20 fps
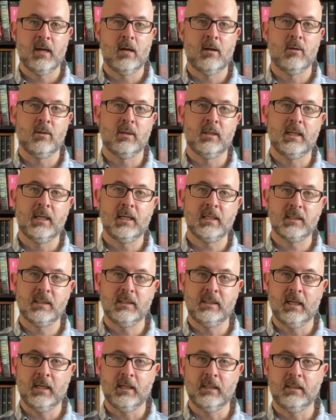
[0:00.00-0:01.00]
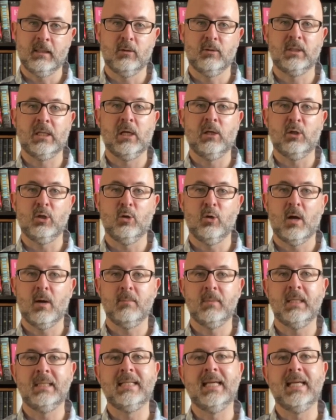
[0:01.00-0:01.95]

and on the next day, they'll tell you how many